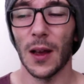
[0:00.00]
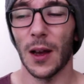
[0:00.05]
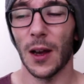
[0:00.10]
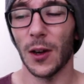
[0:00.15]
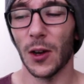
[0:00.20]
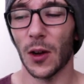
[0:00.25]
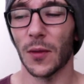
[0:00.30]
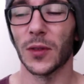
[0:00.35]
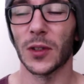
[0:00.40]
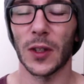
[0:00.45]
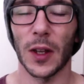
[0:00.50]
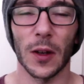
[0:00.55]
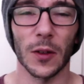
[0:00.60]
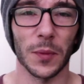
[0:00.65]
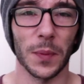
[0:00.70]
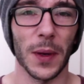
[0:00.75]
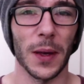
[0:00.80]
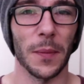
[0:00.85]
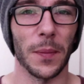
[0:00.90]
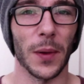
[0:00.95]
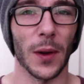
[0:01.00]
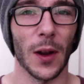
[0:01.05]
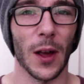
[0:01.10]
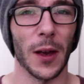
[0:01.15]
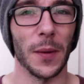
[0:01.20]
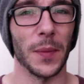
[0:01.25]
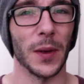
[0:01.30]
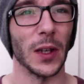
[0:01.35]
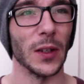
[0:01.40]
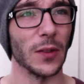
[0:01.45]
And obviously I was being
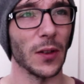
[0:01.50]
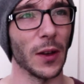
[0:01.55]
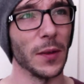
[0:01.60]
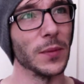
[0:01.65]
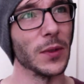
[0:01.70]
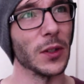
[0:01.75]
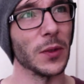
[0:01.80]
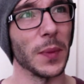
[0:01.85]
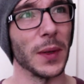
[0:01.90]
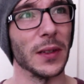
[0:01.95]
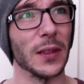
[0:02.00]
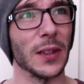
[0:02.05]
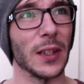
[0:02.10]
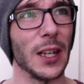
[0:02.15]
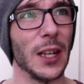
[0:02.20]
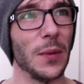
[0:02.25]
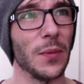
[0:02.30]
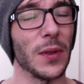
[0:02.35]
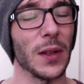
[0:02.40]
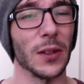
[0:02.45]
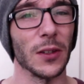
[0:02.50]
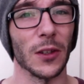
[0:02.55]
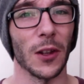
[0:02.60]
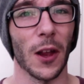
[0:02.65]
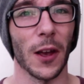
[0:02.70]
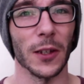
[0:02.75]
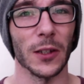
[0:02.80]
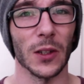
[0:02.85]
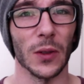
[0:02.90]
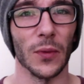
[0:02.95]
polite because I'm just meant to keep things
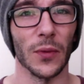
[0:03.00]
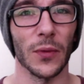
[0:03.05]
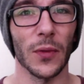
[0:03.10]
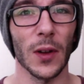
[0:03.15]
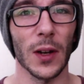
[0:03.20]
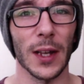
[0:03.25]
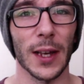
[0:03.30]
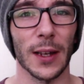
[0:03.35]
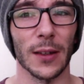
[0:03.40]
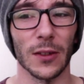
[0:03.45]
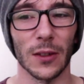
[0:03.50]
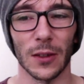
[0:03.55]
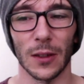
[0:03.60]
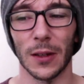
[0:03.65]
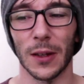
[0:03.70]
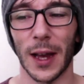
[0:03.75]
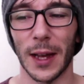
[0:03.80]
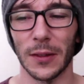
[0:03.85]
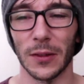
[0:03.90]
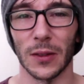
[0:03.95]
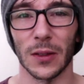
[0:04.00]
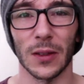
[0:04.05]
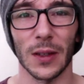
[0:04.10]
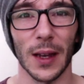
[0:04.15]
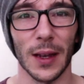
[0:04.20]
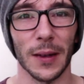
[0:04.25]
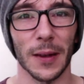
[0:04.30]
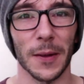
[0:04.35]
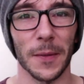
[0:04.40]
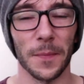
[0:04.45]
light and funny as the
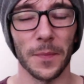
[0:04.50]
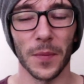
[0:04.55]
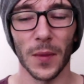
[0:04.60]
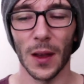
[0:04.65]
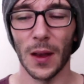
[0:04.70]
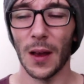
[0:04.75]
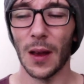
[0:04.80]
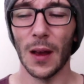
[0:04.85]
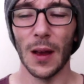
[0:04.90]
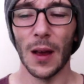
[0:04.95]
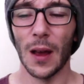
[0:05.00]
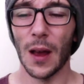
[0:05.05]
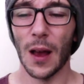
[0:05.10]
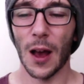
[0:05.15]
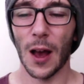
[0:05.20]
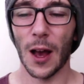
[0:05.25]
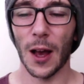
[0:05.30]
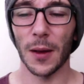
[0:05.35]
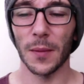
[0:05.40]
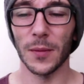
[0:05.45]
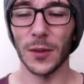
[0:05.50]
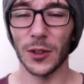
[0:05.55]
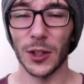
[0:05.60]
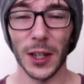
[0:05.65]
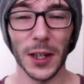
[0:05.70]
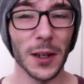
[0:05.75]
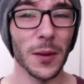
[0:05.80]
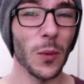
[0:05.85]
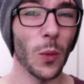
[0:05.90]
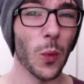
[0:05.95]
entertainer.
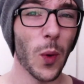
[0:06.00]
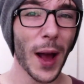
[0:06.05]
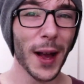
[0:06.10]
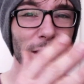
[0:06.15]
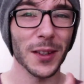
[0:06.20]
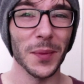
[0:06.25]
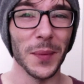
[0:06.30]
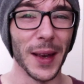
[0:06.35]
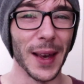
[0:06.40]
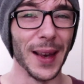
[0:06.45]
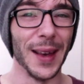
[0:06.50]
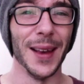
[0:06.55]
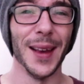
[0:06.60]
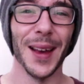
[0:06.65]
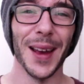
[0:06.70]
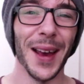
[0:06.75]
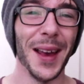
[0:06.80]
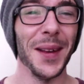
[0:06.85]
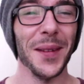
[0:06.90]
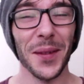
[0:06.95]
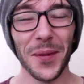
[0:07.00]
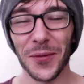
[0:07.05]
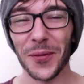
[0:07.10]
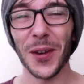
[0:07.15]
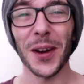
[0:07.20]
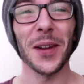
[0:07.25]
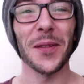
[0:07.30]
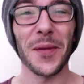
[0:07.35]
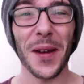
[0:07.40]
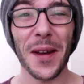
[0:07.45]
She whacked me in
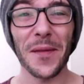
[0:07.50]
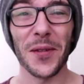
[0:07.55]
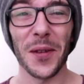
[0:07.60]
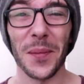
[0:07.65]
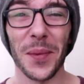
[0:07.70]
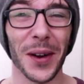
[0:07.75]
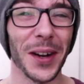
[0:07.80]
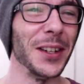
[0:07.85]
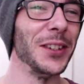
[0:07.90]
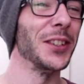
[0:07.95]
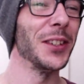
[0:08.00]
front of everybody.